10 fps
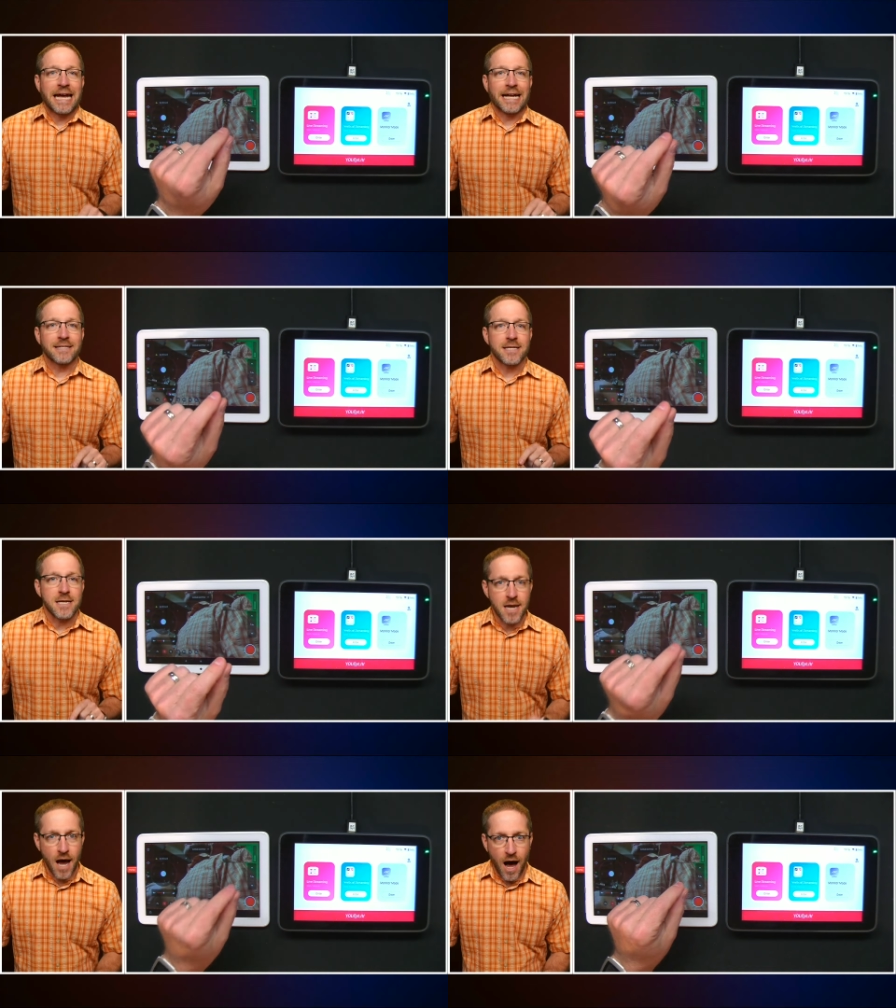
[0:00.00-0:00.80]
It's
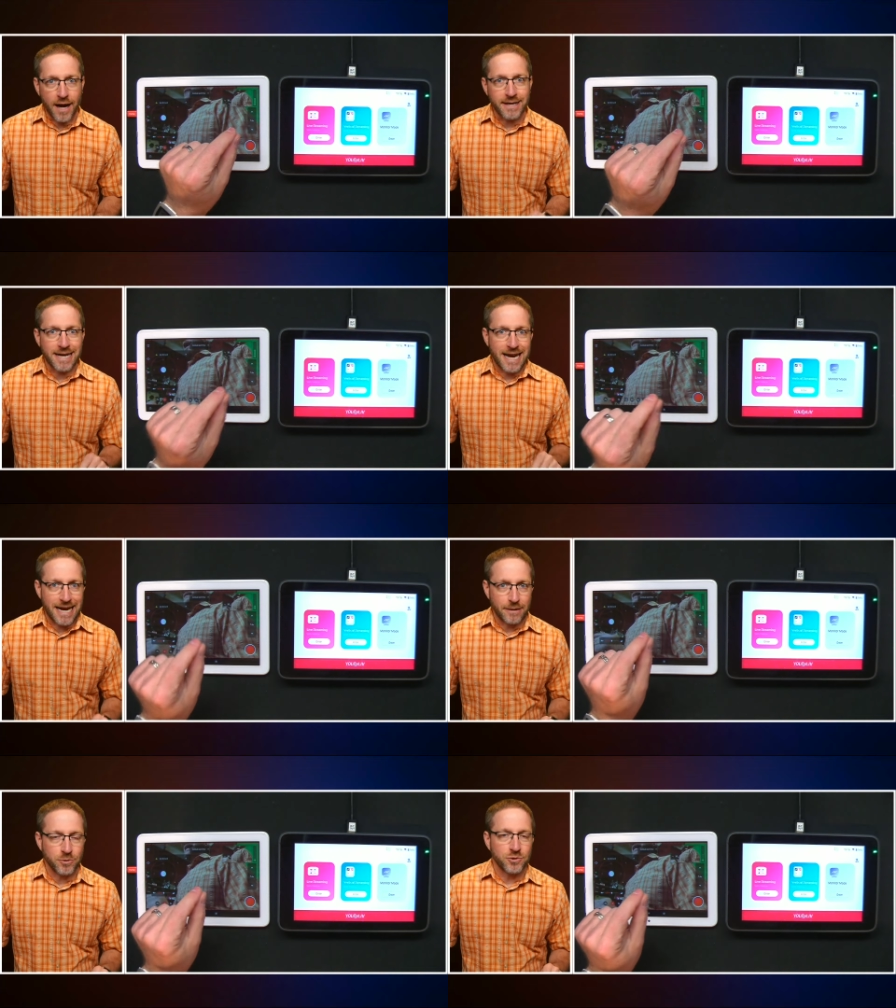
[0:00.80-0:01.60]
not
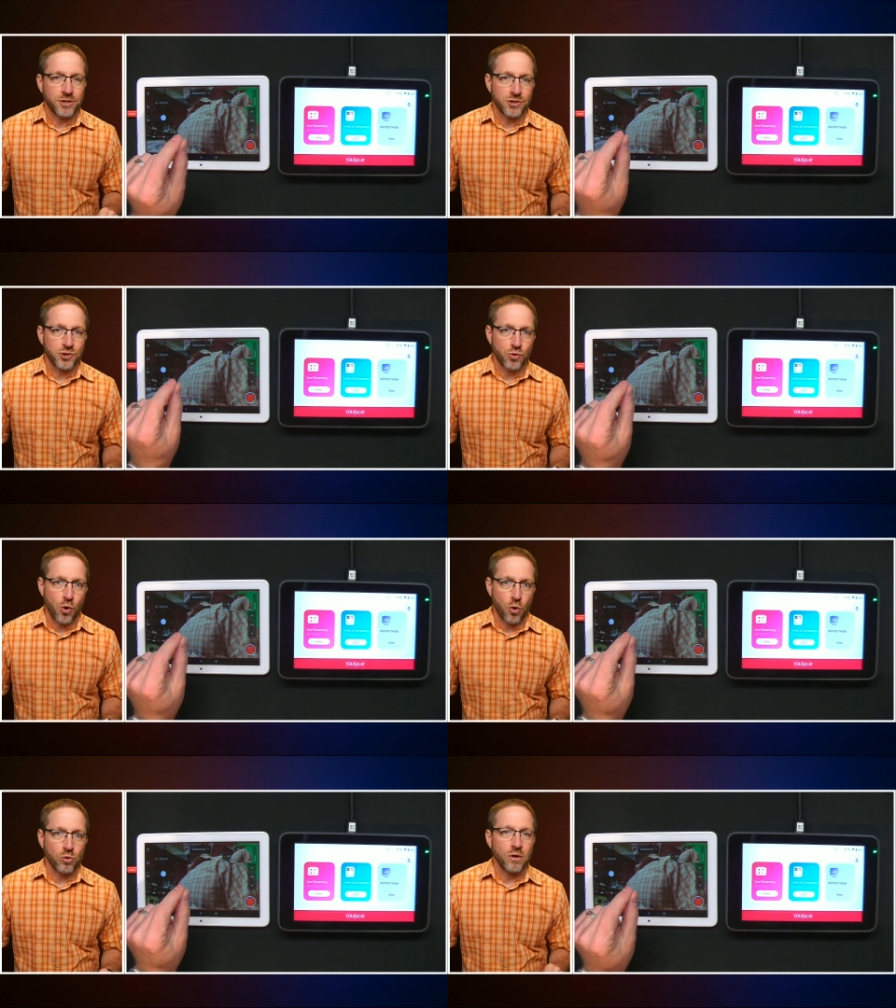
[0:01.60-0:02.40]
able to
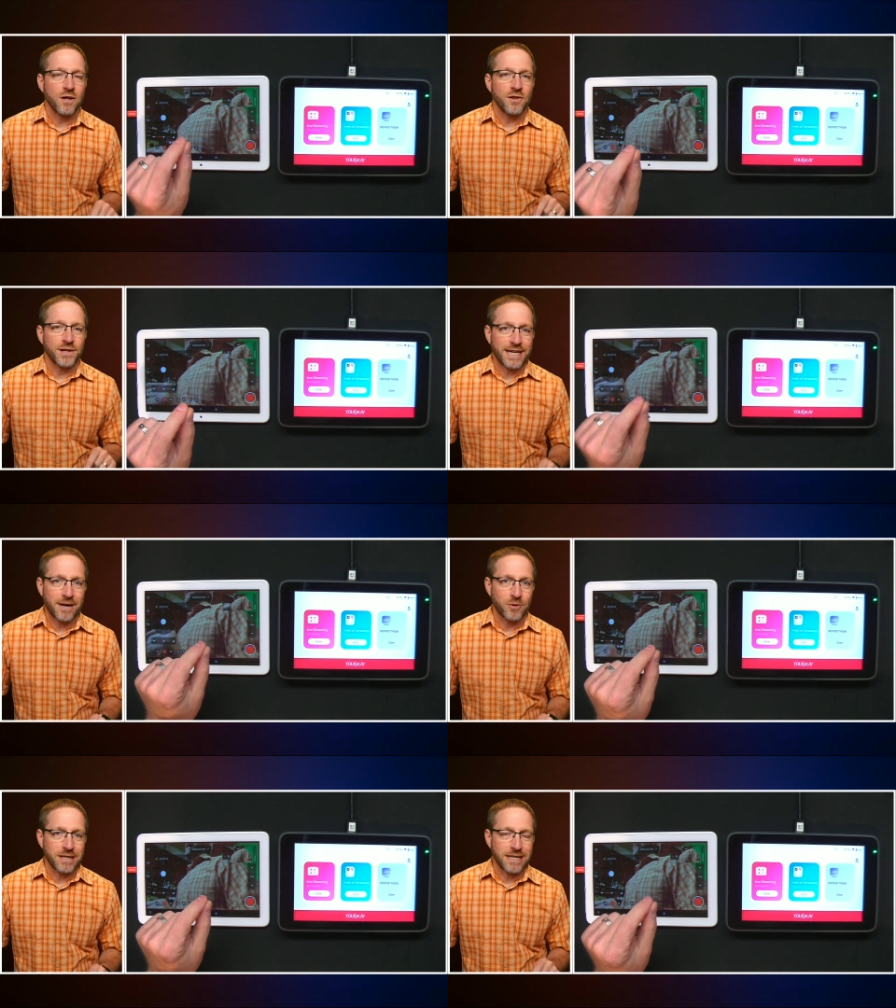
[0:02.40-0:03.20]
control the camera.